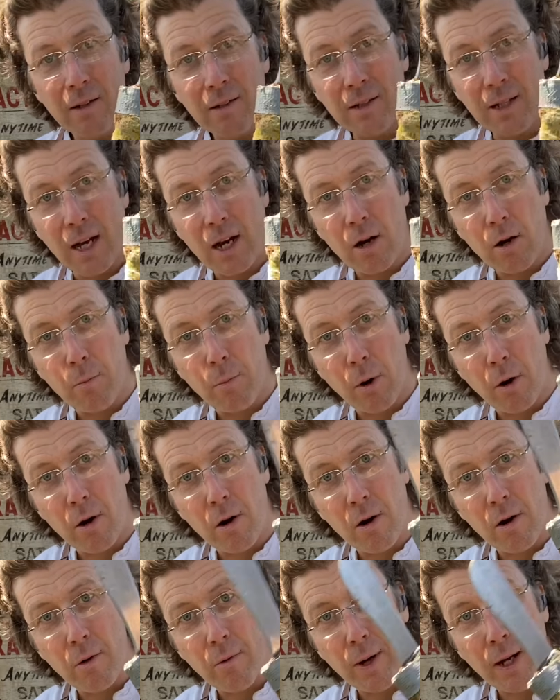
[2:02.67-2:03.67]
Dieter
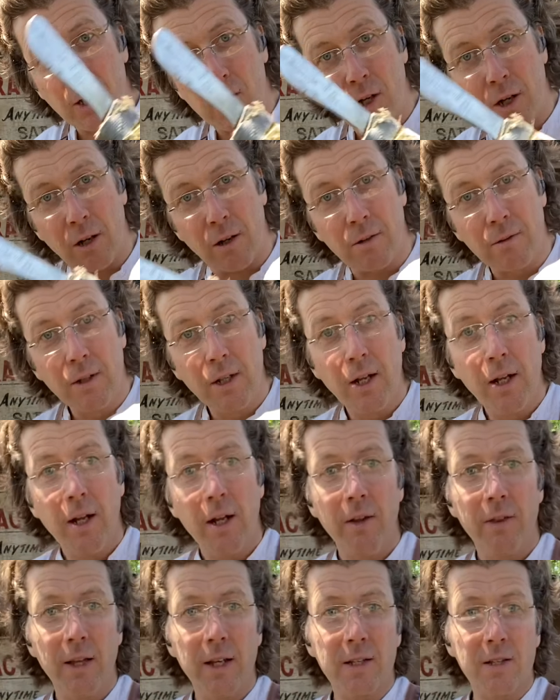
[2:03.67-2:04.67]
Berner original.
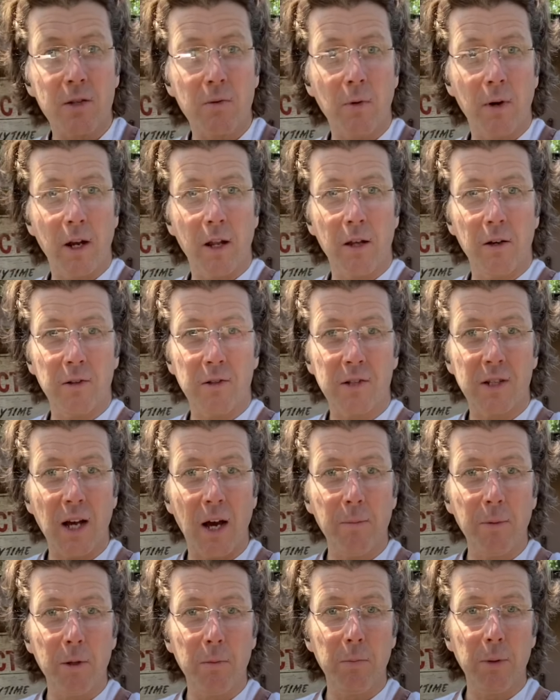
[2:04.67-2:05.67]
This is one of those
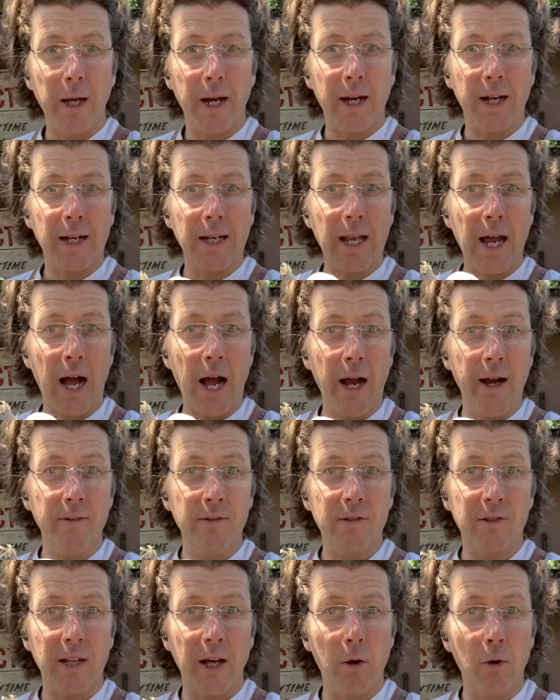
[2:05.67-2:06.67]
double-bladed
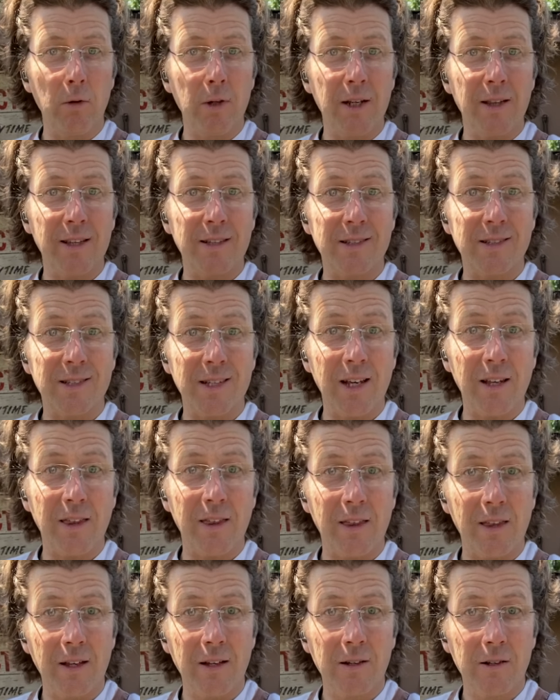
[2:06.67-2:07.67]
knives that only the Sith
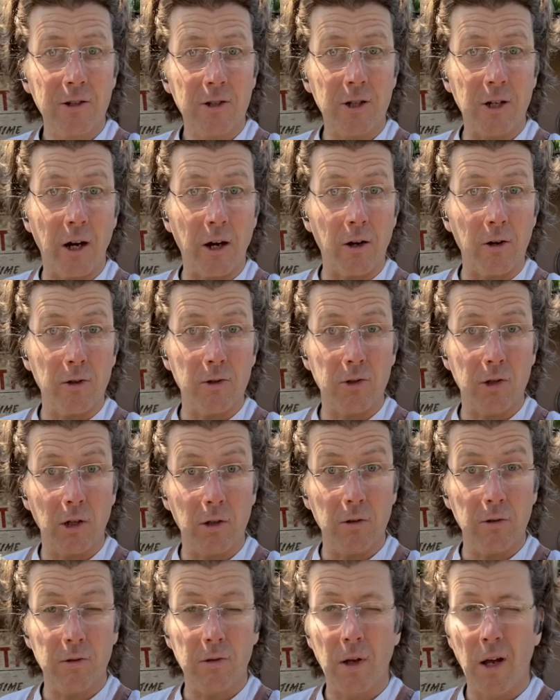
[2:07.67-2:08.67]
shuckers
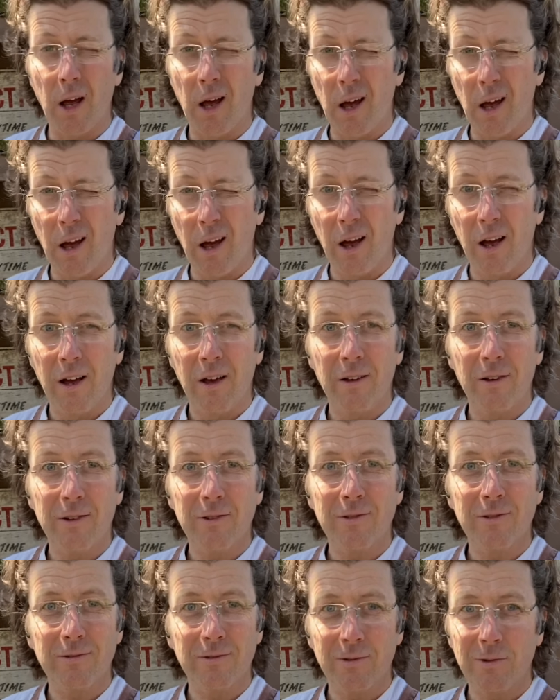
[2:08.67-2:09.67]
use.
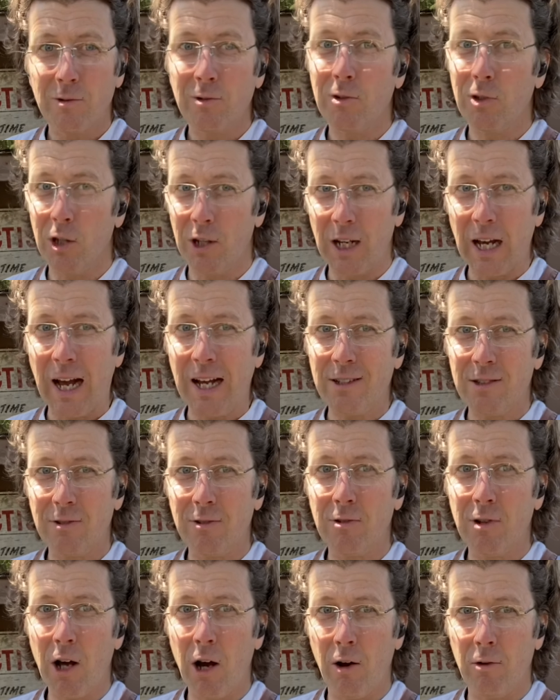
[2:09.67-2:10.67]
You guys who
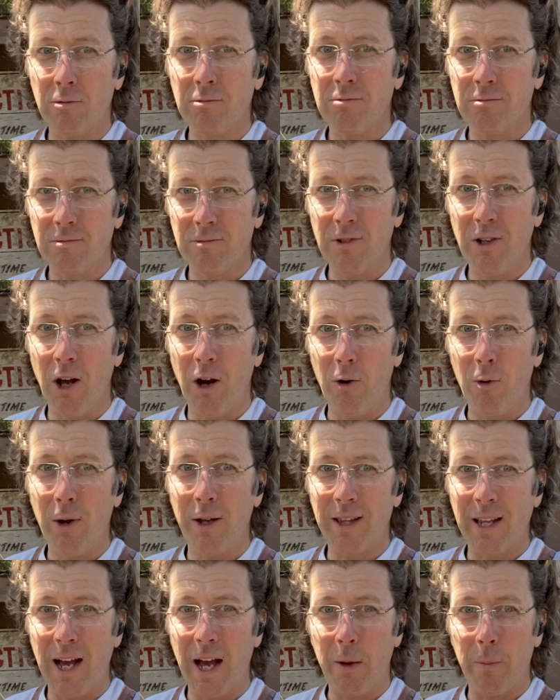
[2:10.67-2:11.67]
know
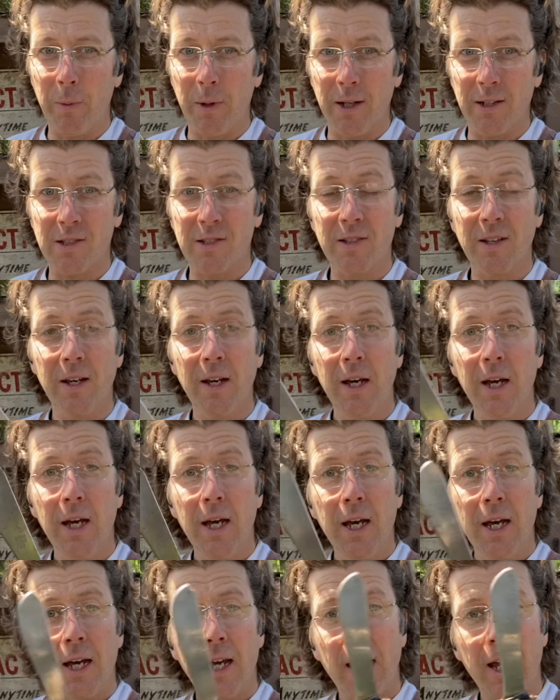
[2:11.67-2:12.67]
what that means.
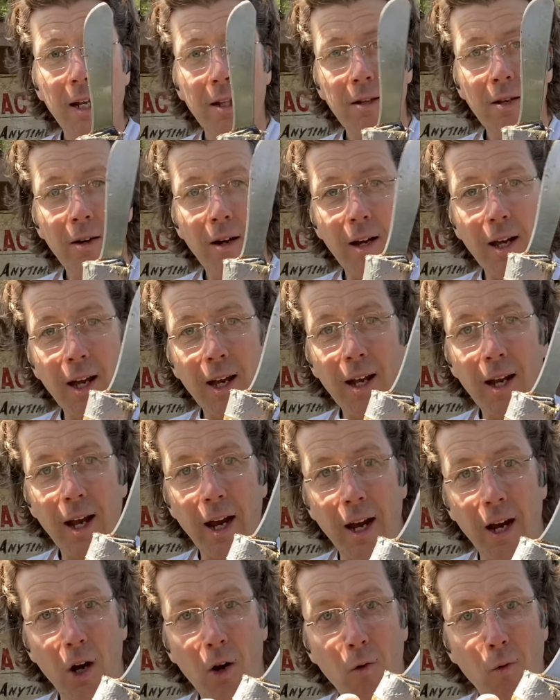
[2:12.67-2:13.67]
He took it
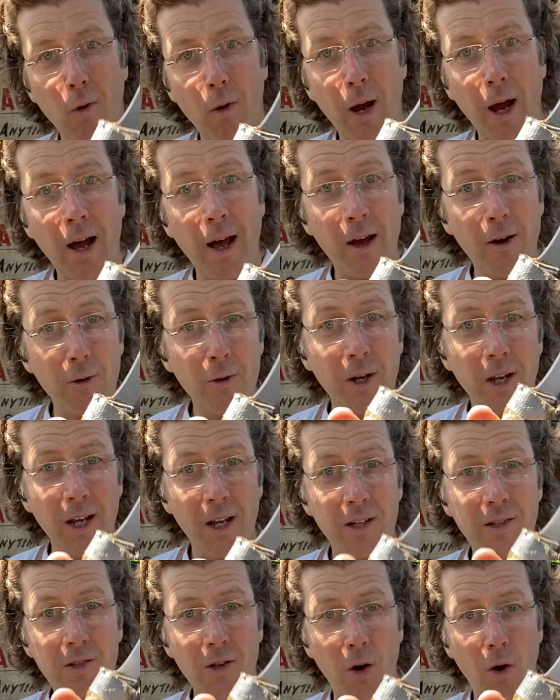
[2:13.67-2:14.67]
and ground
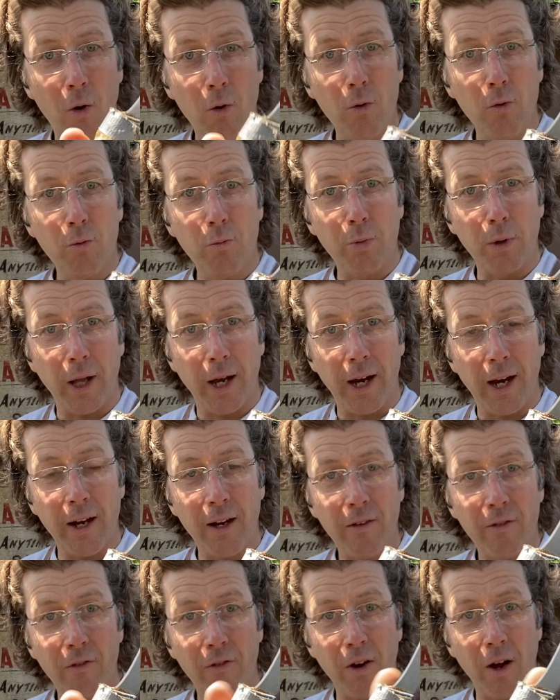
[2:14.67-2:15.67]
his own
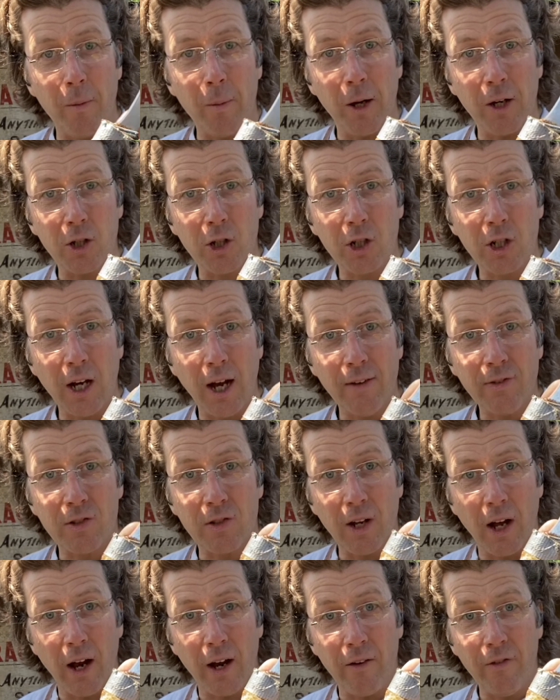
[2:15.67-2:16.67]
blade from a chef's
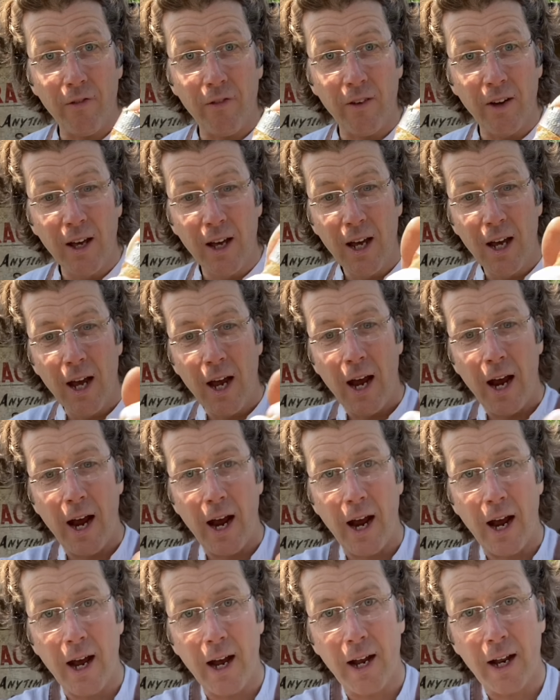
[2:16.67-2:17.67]
knife
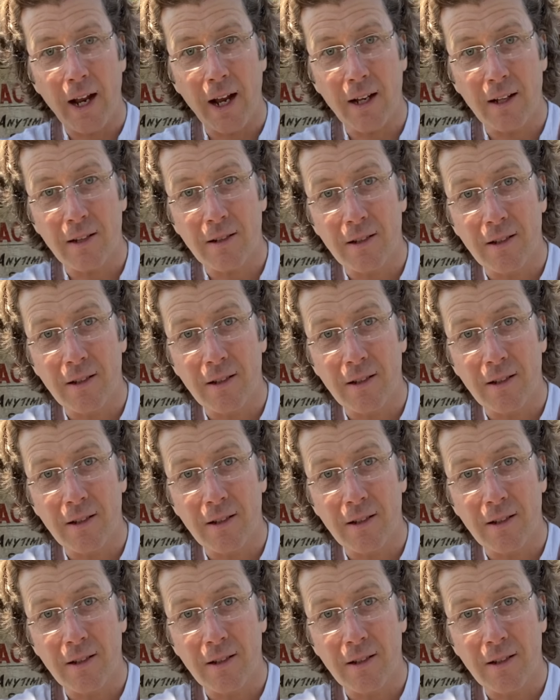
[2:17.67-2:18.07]
and a